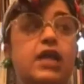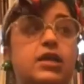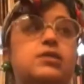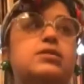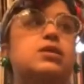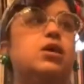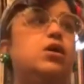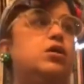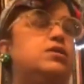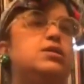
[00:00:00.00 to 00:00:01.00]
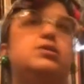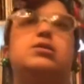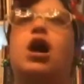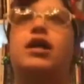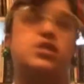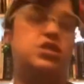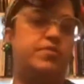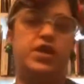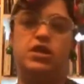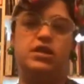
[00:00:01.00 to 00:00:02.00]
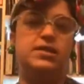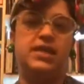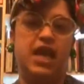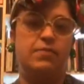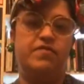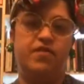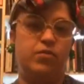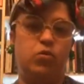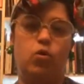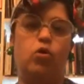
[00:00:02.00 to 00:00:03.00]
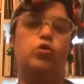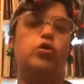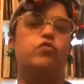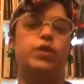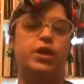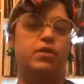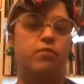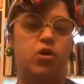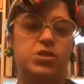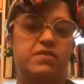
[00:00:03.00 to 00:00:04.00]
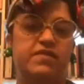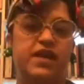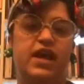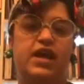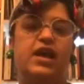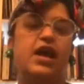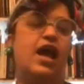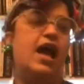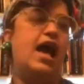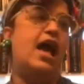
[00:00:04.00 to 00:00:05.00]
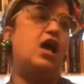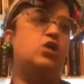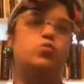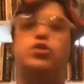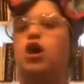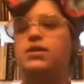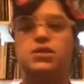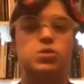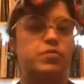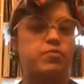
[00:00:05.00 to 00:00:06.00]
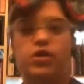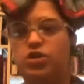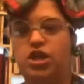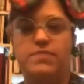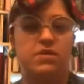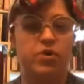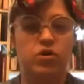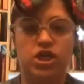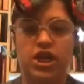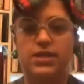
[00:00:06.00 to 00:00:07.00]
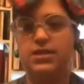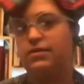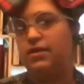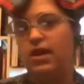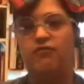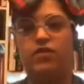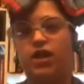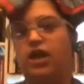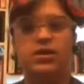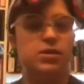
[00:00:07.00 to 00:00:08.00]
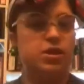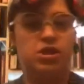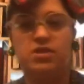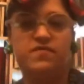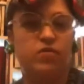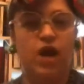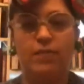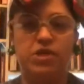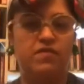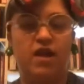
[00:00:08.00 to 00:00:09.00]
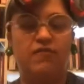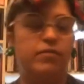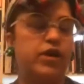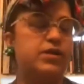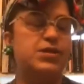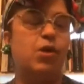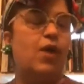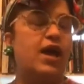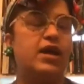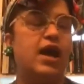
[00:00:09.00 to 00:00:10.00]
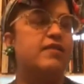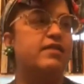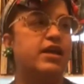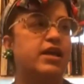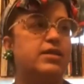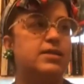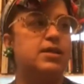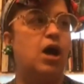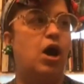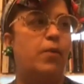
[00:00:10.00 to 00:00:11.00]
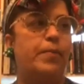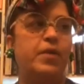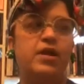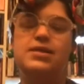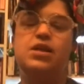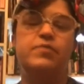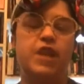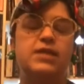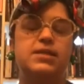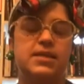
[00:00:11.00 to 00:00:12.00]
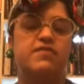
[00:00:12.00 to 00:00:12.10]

is designed to be an escape from the world, a really immersive thing. And with us, it's with pickle chips and milkshakes and every kind of delicious food option for everybody. So I, I think it's um, it's going to be nice to see